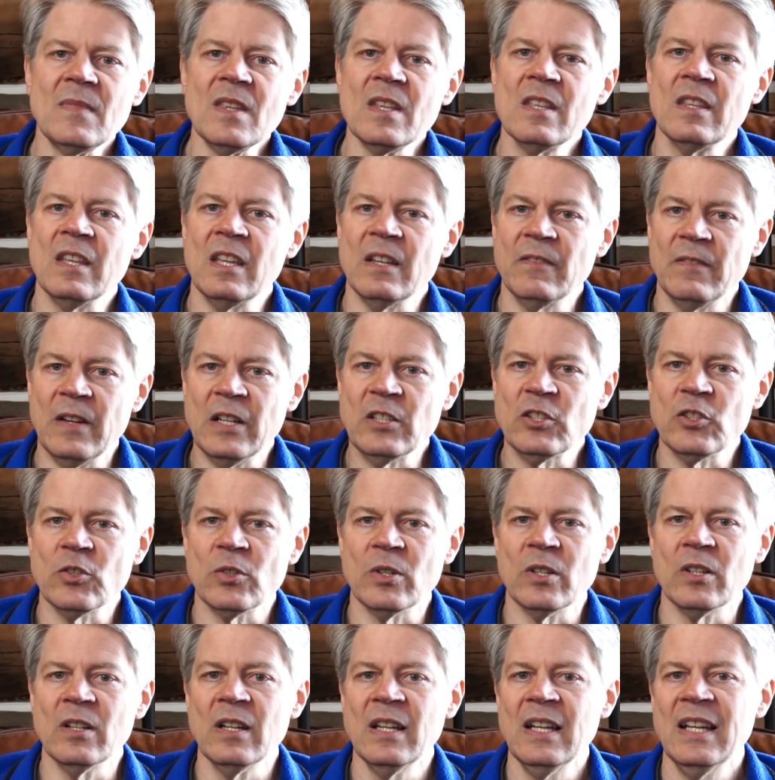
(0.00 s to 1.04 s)
The
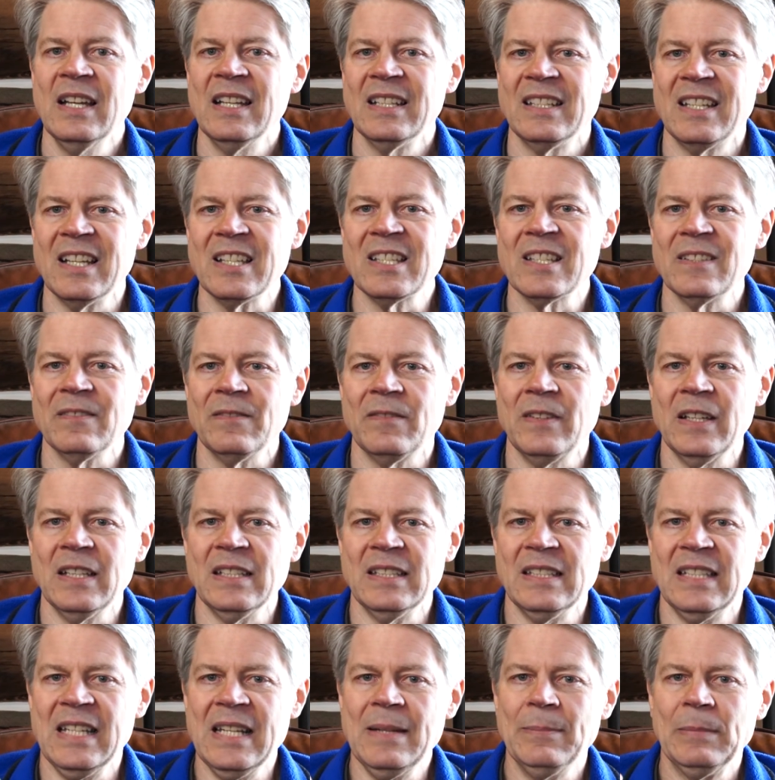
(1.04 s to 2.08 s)
Adventurer doesn't
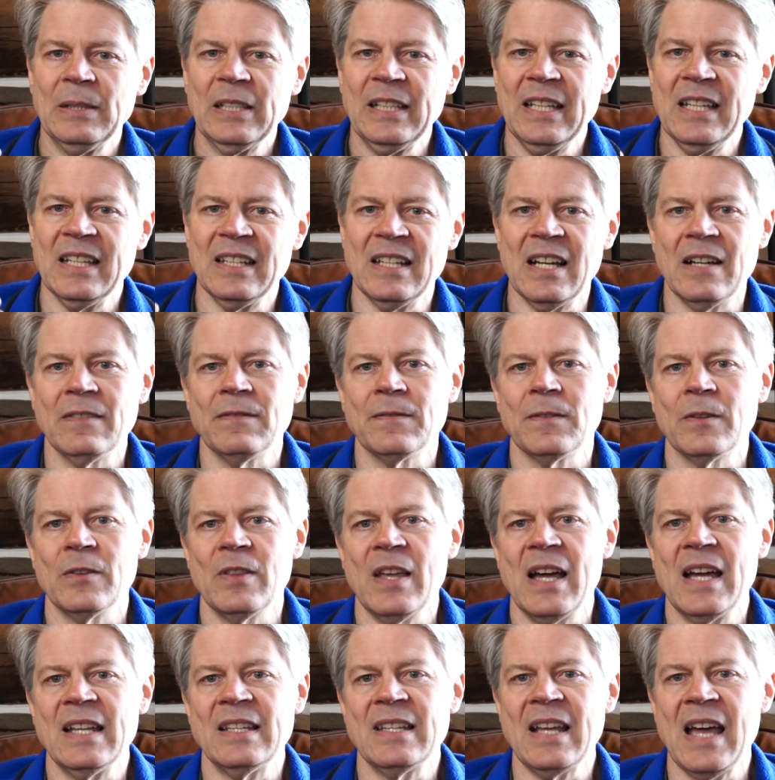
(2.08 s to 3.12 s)
fit deeply enough for
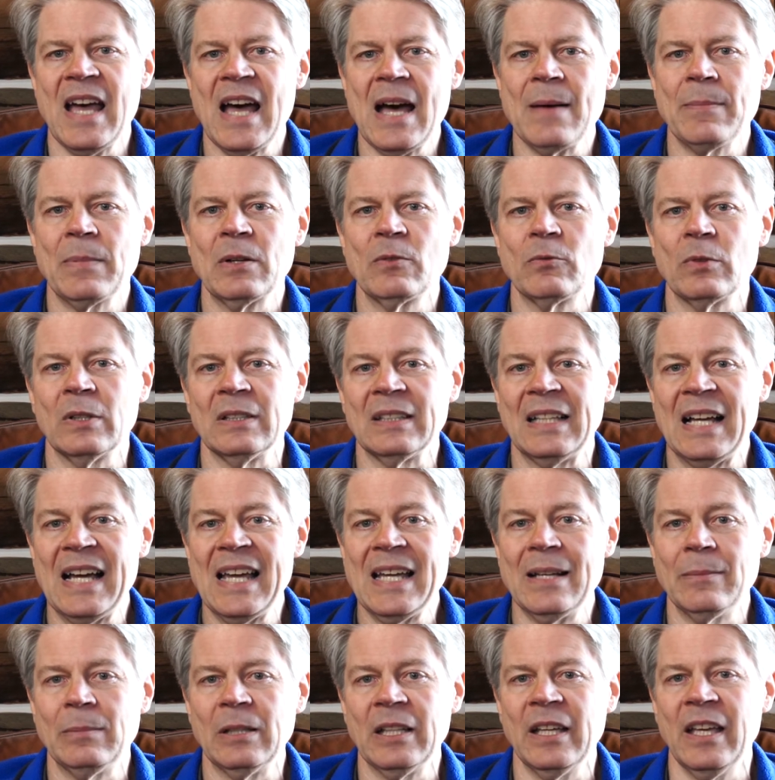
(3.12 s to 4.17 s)
that to happen
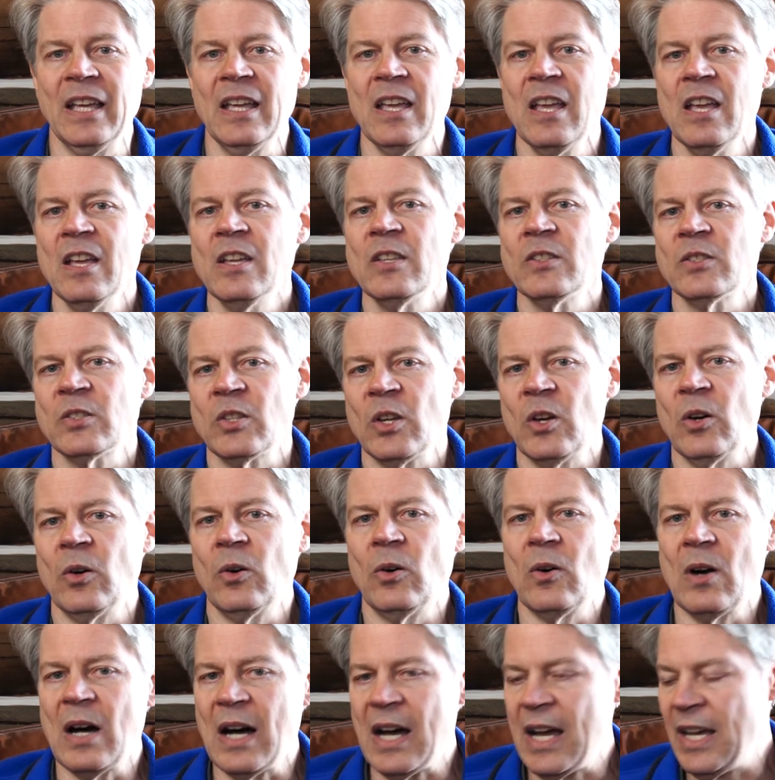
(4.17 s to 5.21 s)
reliably,
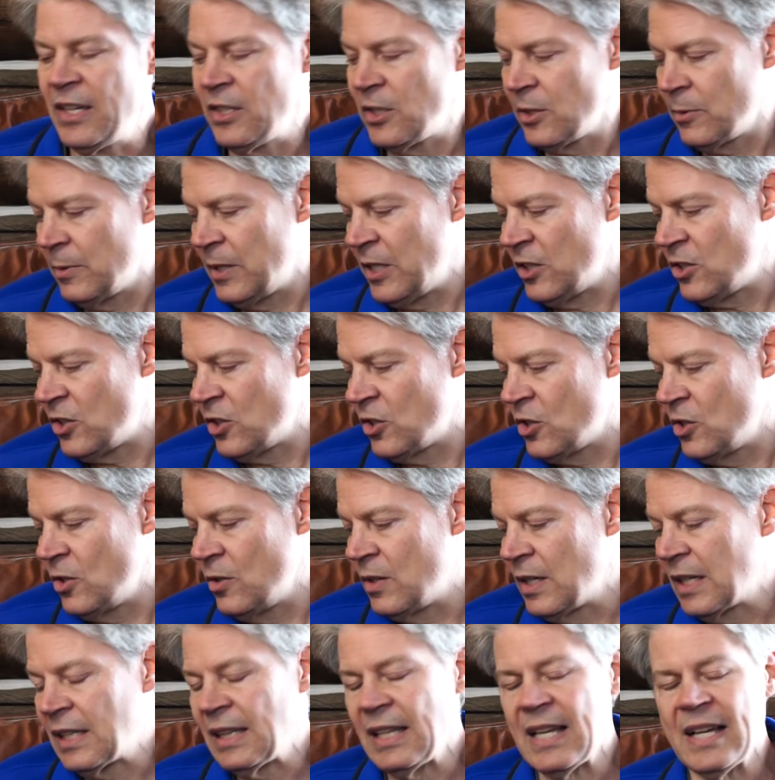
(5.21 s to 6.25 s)
so I switched to
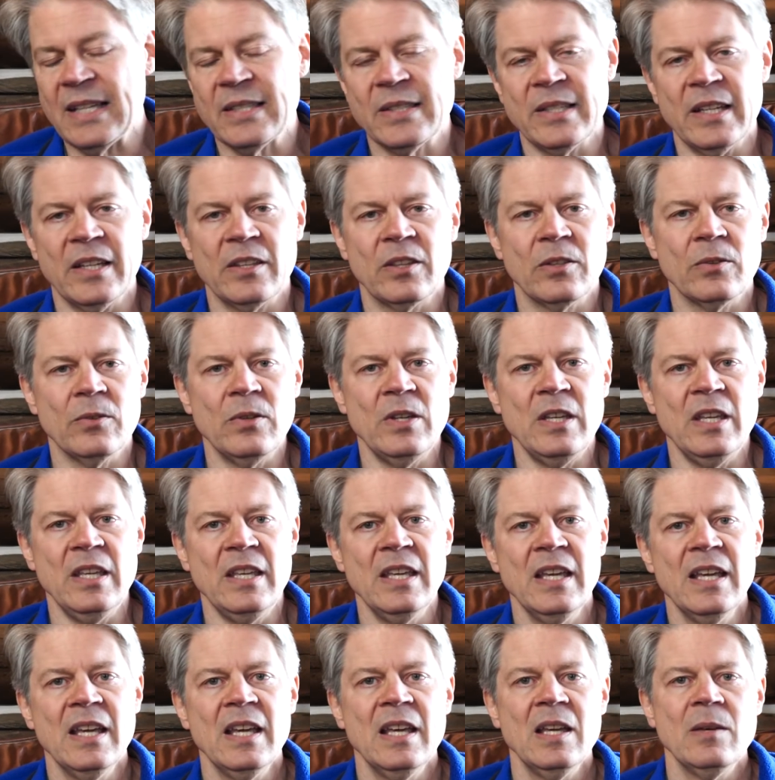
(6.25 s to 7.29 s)
the Classic
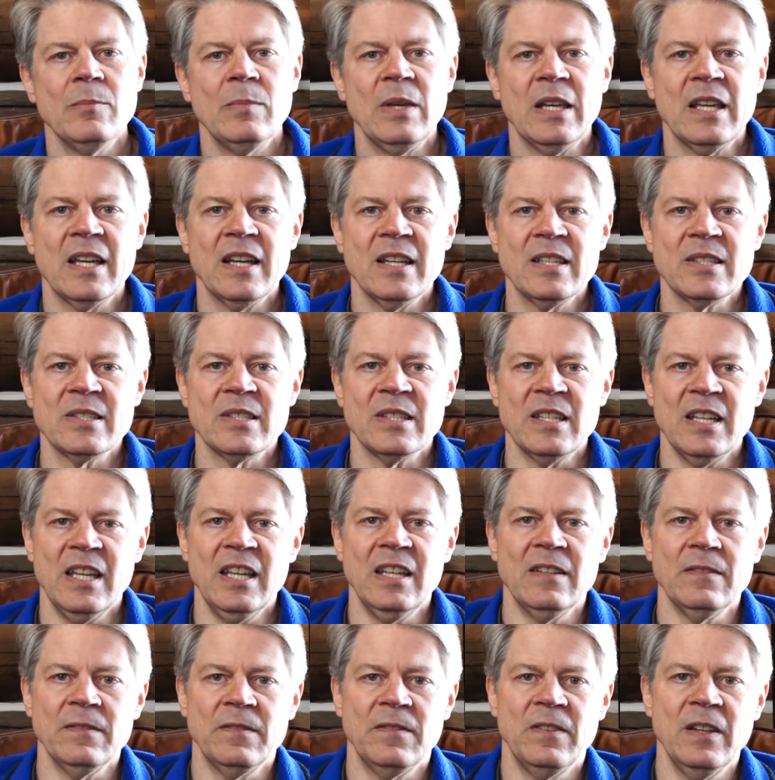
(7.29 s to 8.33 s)
3 because
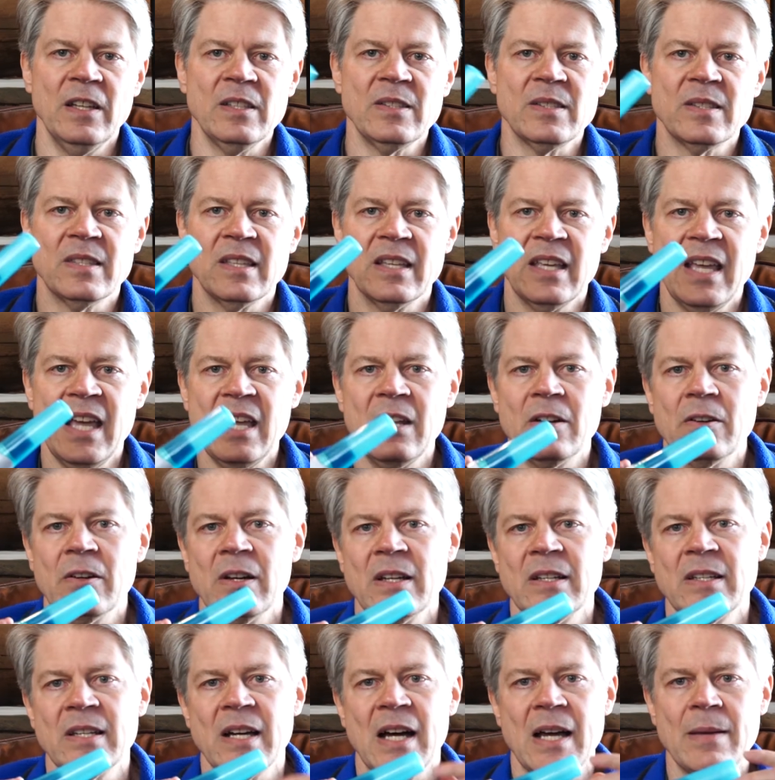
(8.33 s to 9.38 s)
it fits the
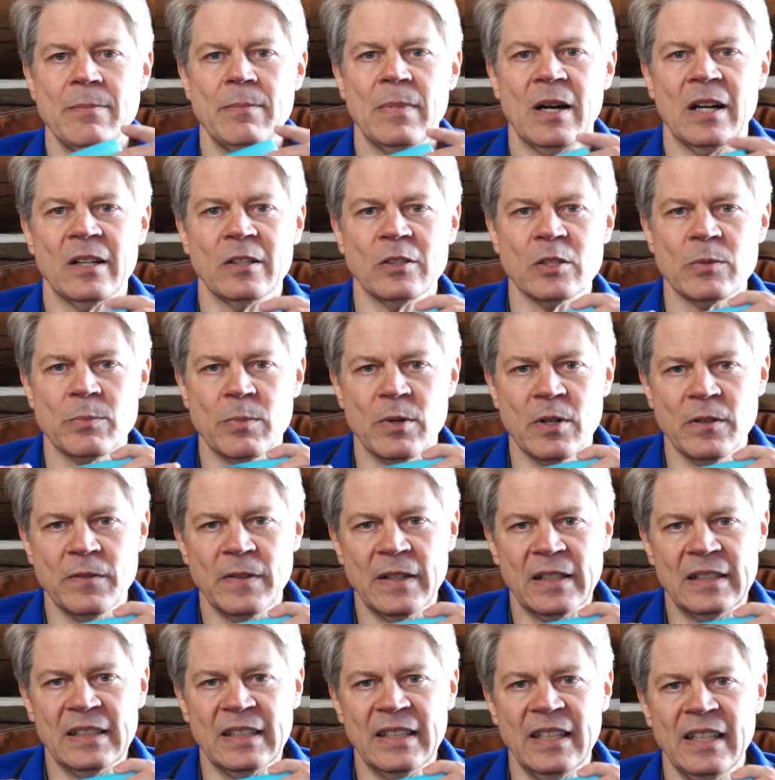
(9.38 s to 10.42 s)
Gatorade type bottles
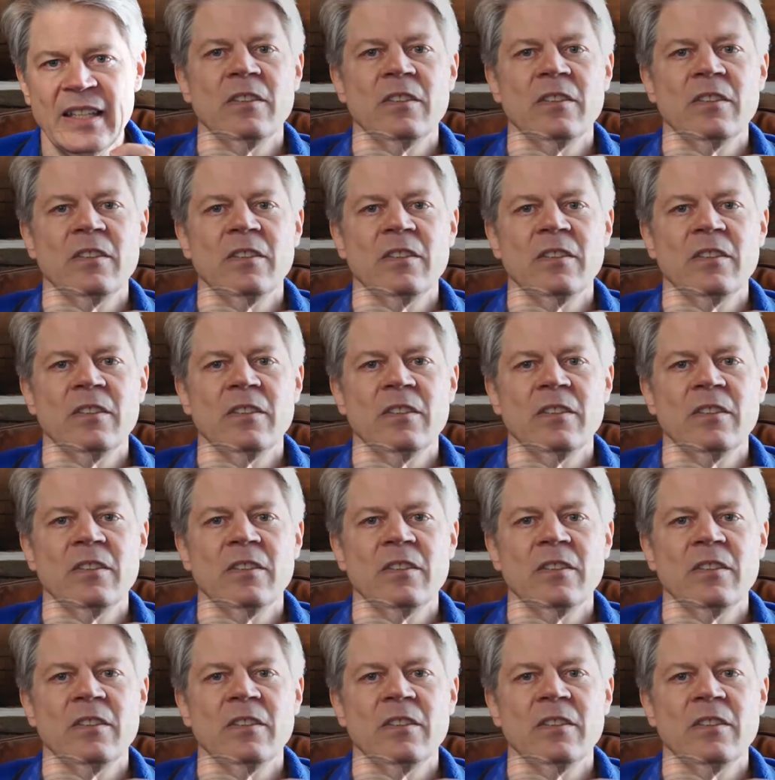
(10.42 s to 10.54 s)
perfectly.